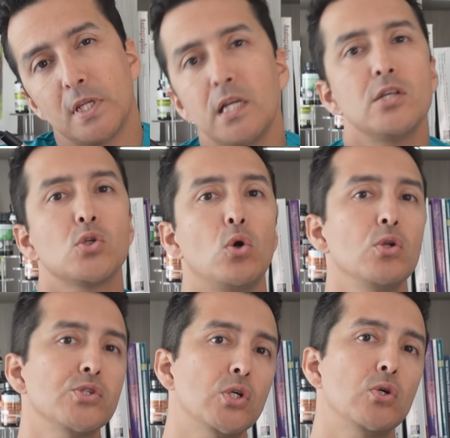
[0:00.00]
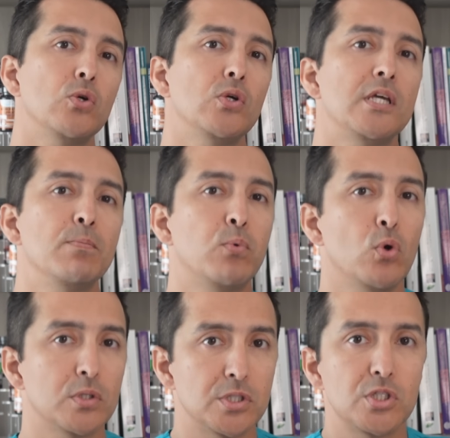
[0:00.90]
It is also
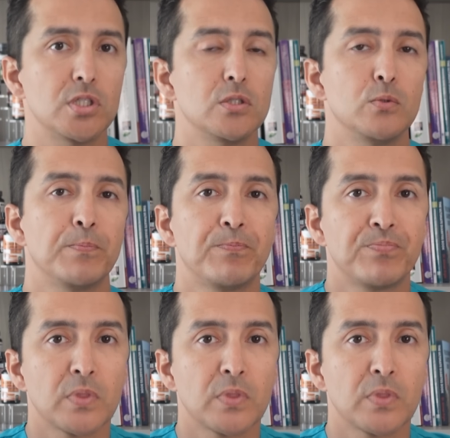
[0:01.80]
important to